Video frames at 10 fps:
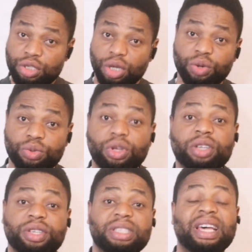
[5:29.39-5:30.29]
though
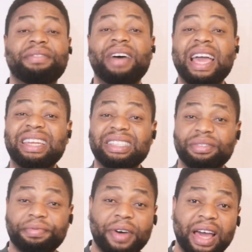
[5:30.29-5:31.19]
doctors have
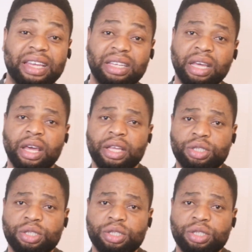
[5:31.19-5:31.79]
identified